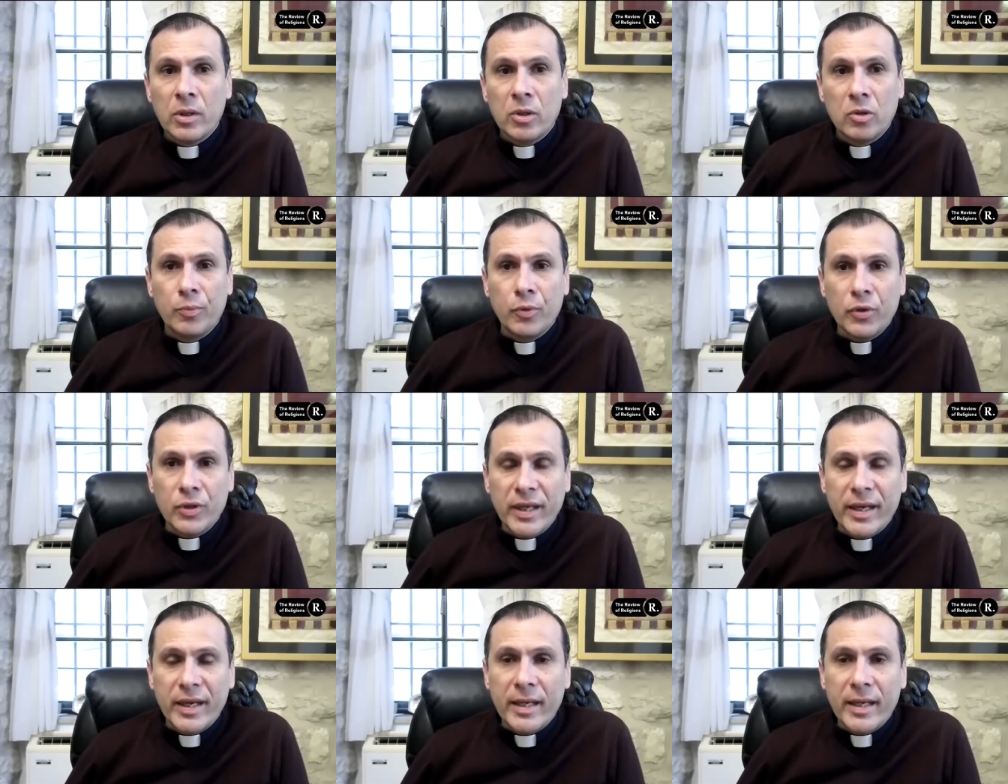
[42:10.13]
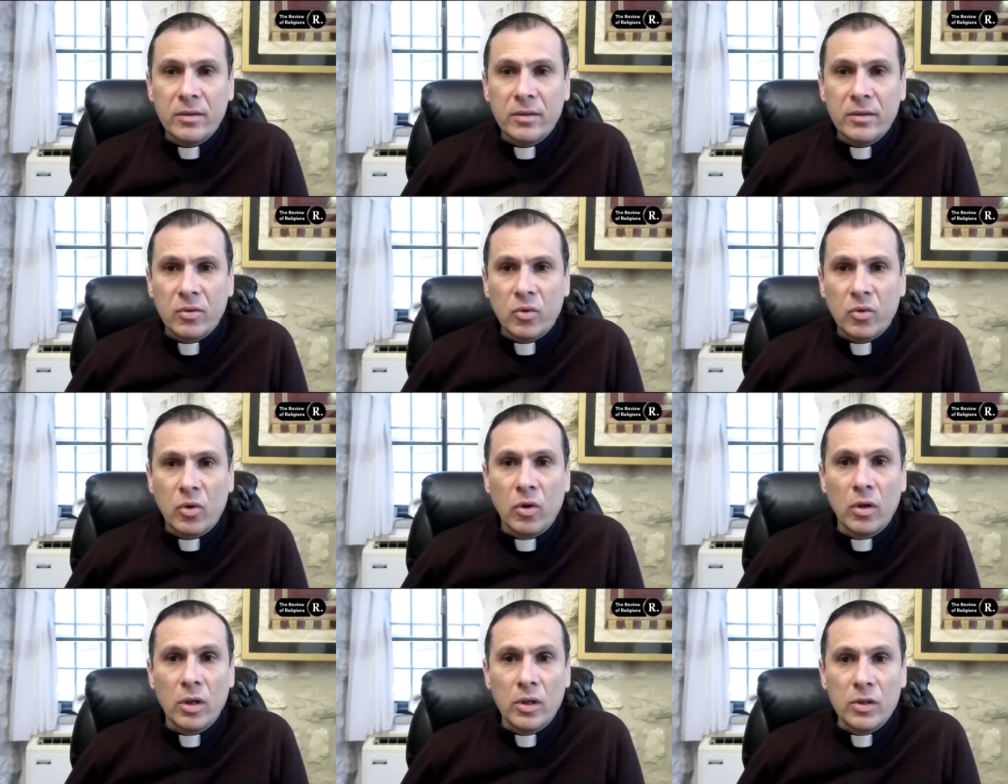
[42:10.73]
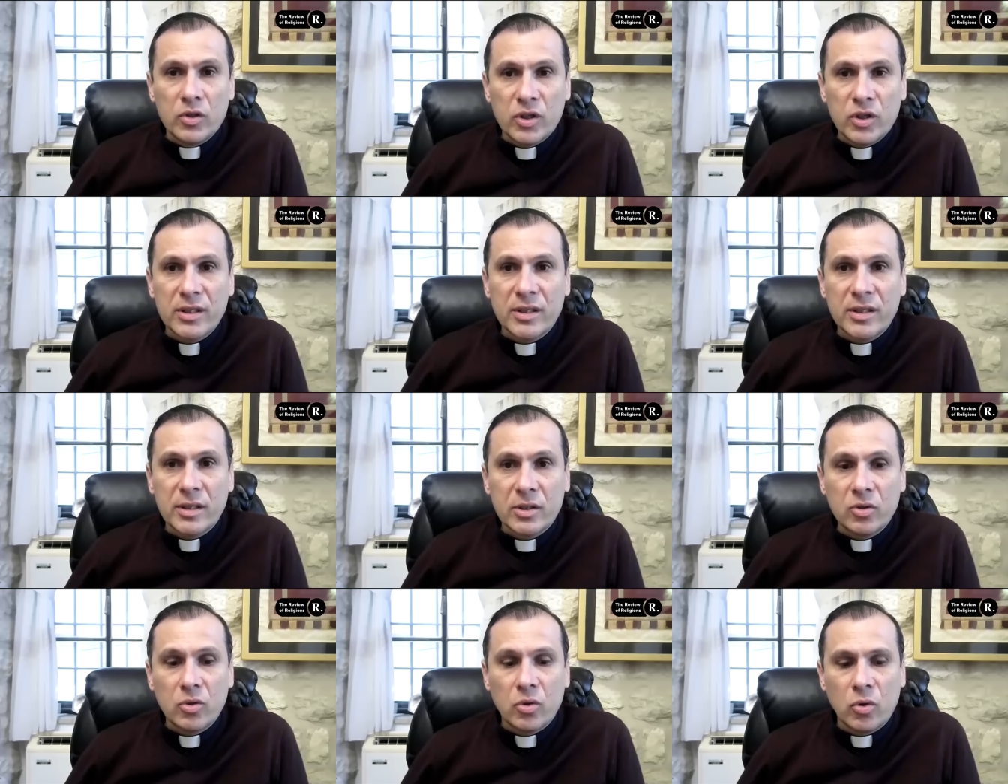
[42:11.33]
to put an end to all
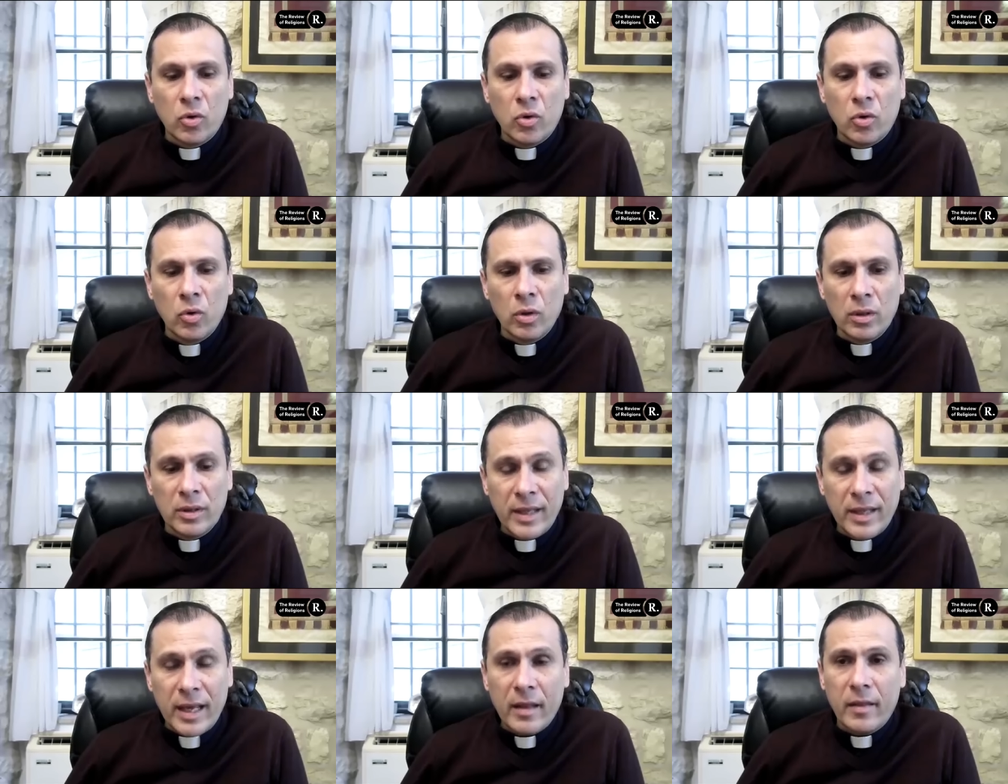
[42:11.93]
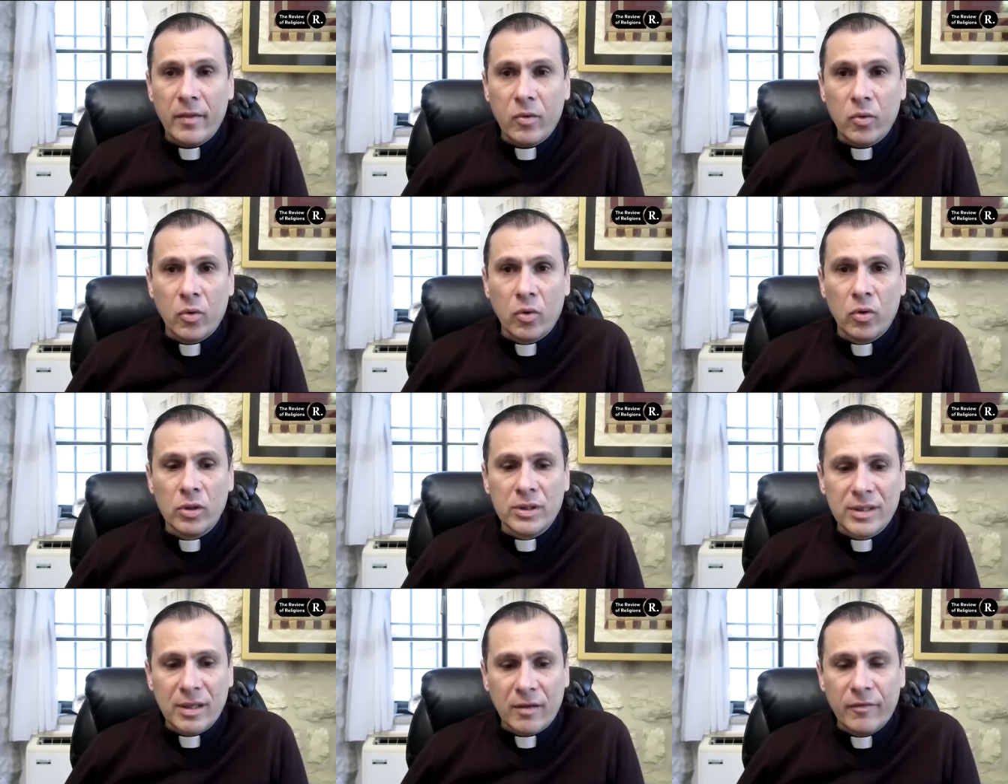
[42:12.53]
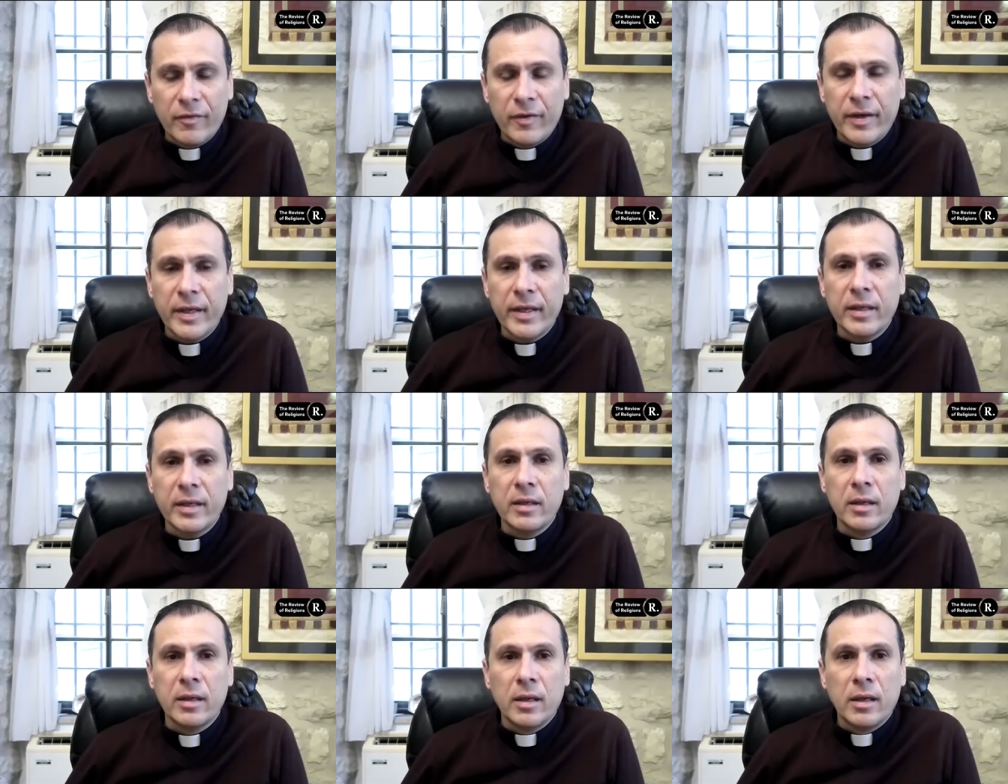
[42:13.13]
injustice, to all death, to all
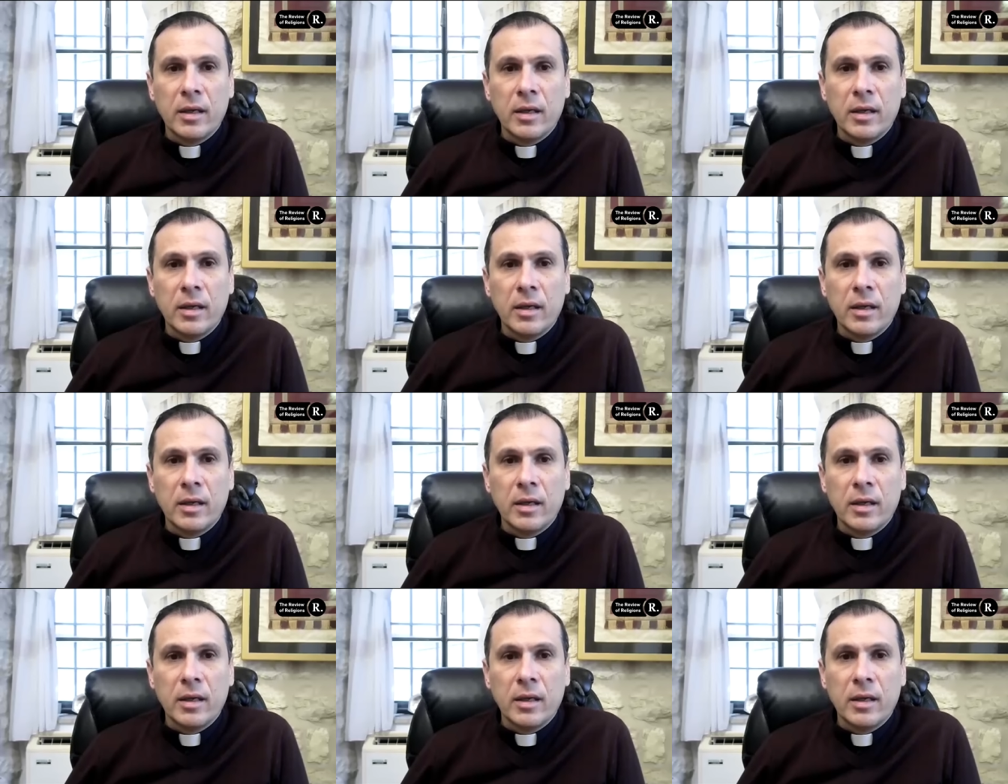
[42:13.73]
suffering,